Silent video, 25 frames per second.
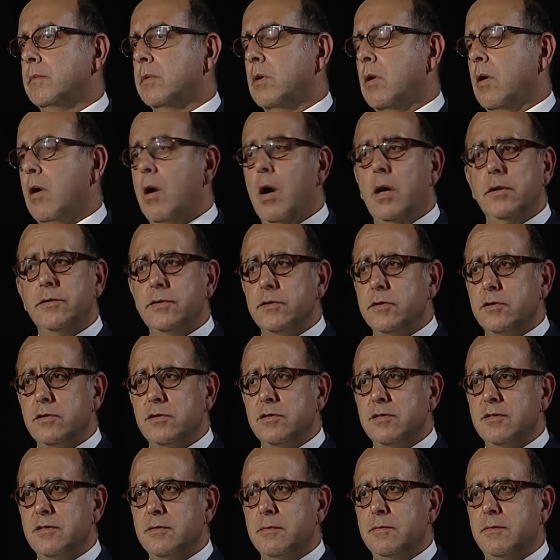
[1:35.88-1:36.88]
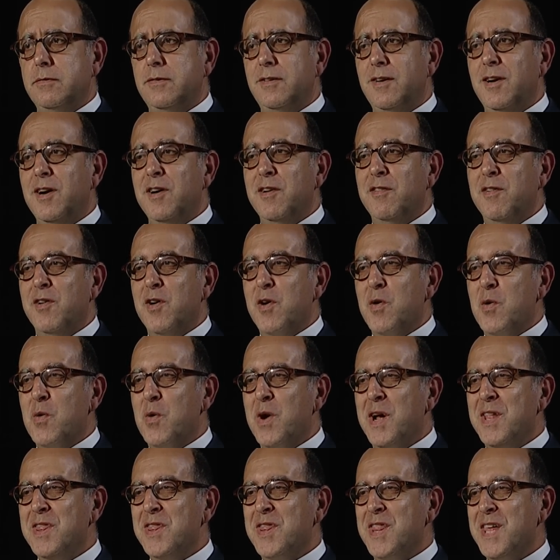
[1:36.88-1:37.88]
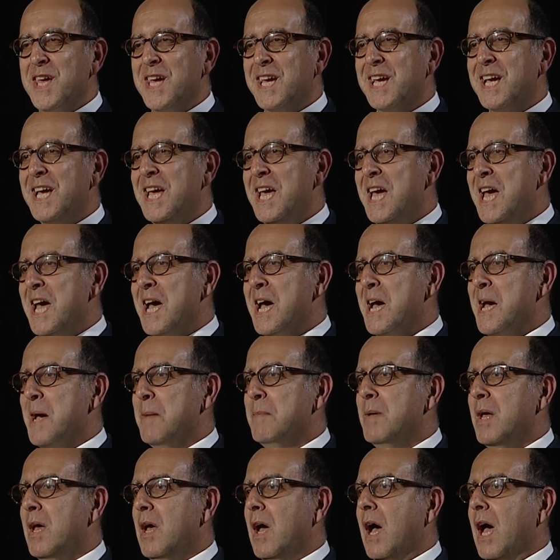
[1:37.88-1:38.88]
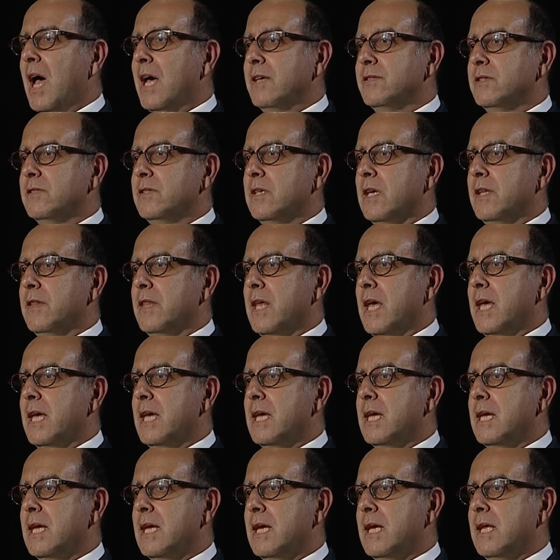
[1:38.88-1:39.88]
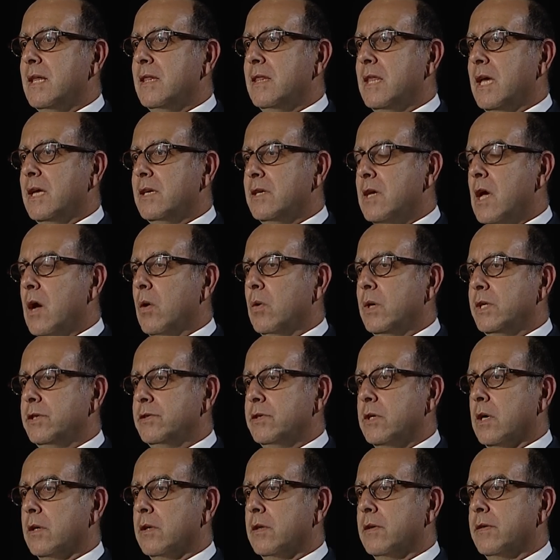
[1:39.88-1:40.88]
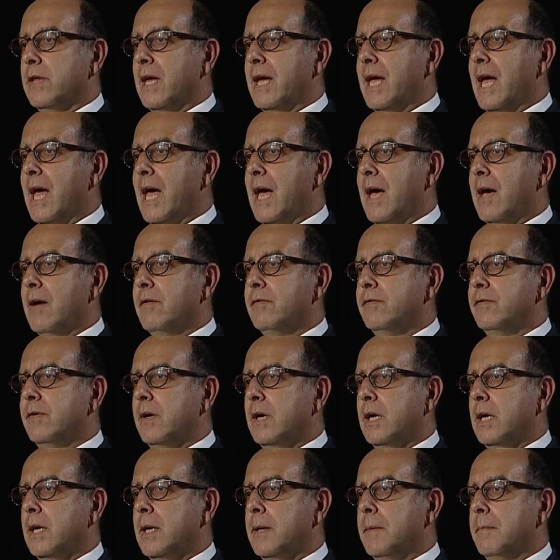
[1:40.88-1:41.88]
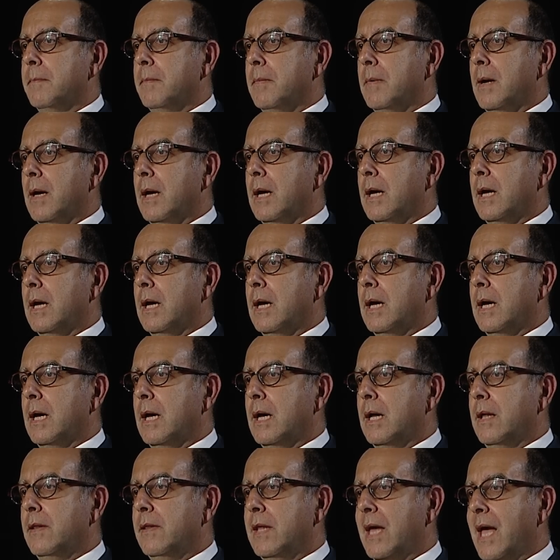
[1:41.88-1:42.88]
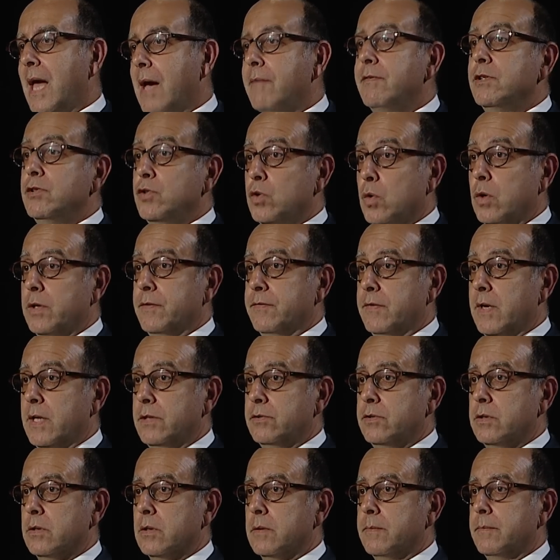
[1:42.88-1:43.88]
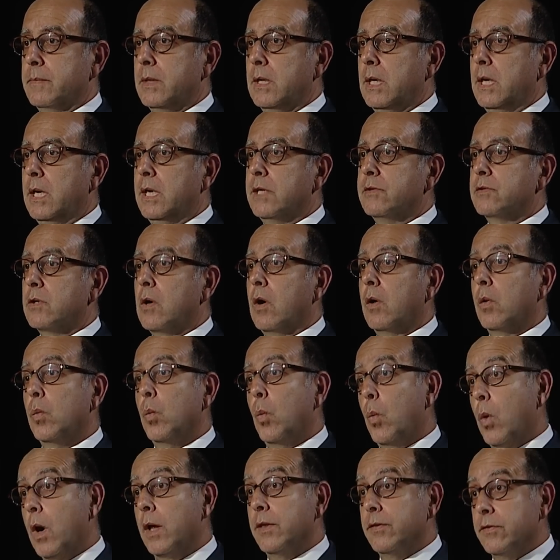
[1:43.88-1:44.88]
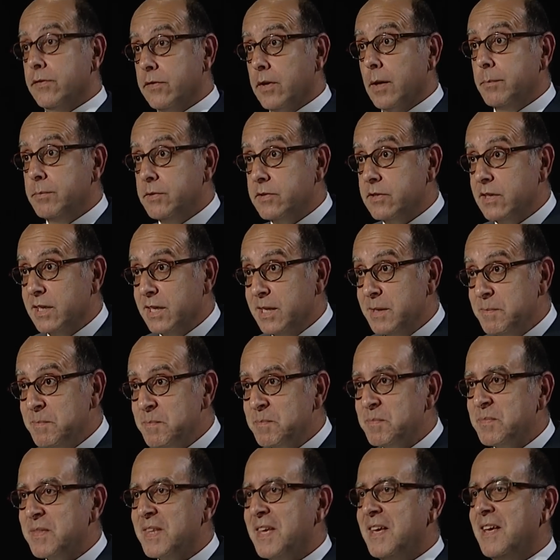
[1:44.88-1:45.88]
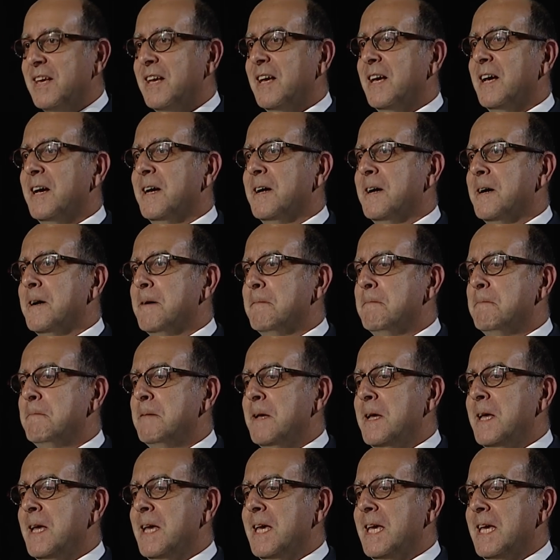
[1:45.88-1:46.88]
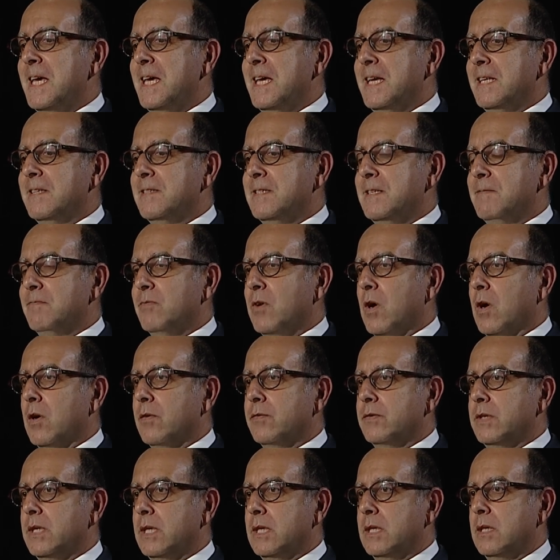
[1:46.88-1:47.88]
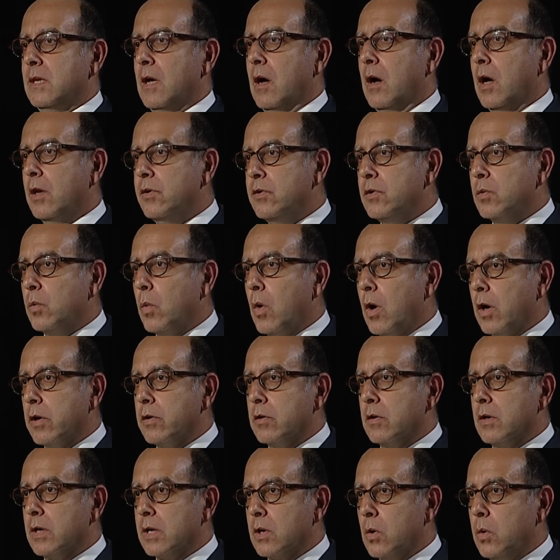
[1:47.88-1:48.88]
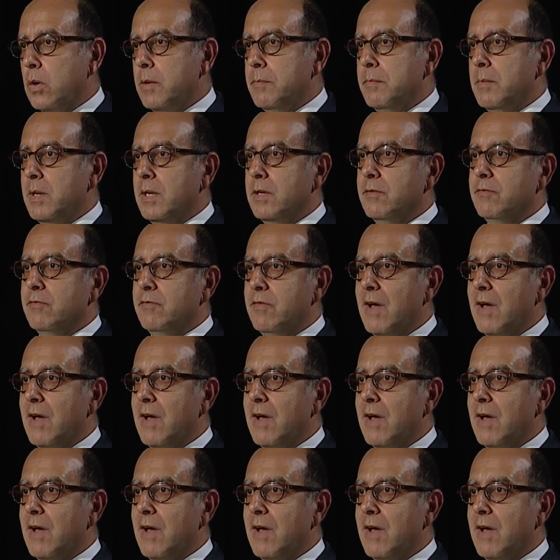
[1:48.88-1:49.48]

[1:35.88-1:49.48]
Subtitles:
Costs, for one thing. As I said, they know each other. They have a joint venture. It's called OneSubsea. It's involved in underwater equipment,